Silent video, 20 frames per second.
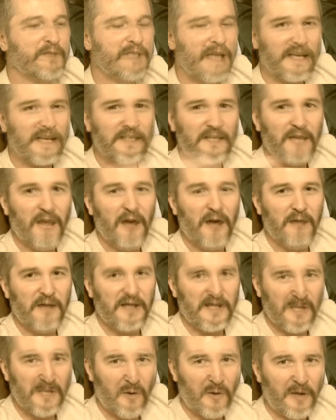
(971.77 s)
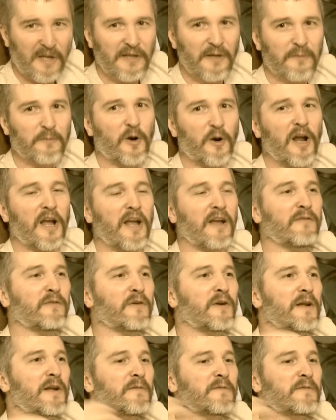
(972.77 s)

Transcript: his action out there was showing the bravery,